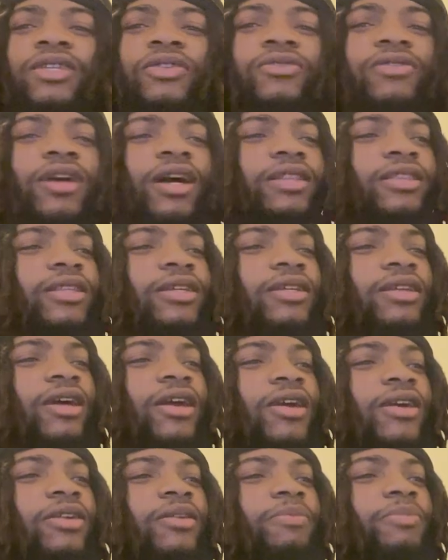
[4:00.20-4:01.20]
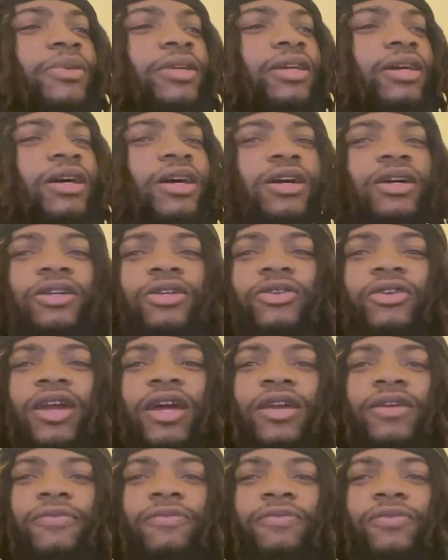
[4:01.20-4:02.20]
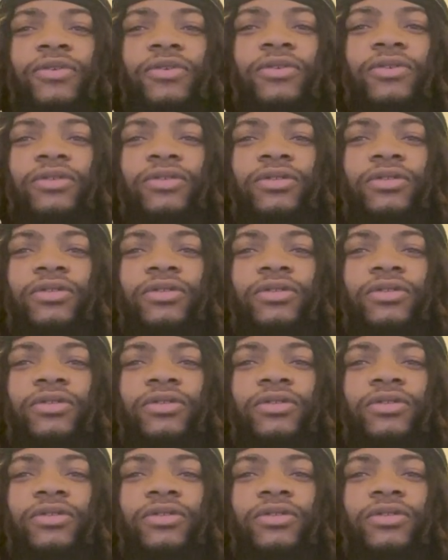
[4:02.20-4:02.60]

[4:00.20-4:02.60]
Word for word: you got the nerve to be ungrateful.